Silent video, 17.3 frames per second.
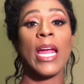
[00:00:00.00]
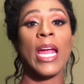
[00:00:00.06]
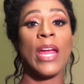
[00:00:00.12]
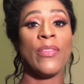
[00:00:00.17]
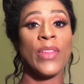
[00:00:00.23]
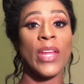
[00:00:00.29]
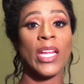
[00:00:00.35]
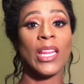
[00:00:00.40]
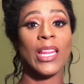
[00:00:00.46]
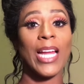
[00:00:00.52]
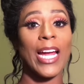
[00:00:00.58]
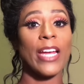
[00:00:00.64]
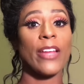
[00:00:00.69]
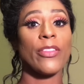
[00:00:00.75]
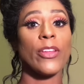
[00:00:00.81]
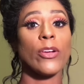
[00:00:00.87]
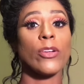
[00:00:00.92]
and they
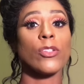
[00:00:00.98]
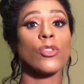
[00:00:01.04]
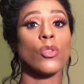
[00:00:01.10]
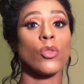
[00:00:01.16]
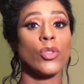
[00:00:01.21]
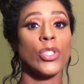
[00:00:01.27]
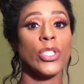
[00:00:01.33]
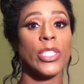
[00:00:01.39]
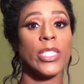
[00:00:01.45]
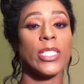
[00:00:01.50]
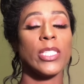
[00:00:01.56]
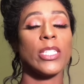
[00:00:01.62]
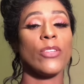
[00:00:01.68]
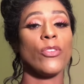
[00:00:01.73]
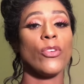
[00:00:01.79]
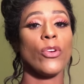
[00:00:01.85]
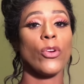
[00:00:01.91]
like their associates
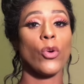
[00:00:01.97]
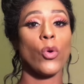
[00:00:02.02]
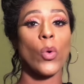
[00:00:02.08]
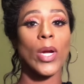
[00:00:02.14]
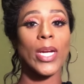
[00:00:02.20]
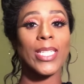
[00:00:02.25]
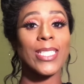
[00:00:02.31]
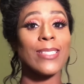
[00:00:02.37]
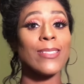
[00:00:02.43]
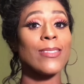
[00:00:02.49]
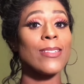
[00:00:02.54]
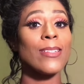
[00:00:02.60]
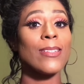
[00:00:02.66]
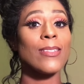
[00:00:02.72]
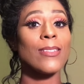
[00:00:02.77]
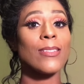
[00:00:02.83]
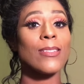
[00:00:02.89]
and their
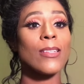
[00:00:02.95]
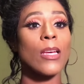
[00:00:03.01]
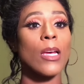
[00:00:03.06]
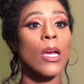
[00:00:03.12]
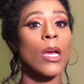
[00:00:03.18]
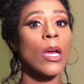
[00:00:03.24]
acquaintances,